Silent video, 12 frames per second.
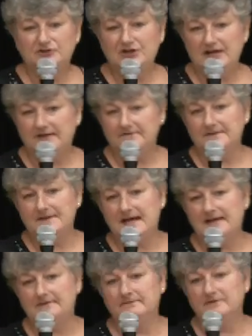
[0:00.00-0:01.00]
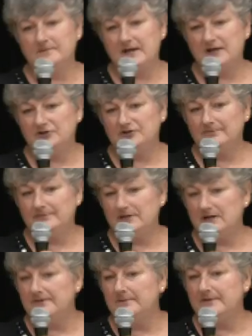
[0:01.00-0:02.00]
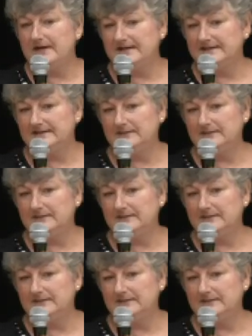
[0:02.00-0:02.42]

check for that information, but on the bus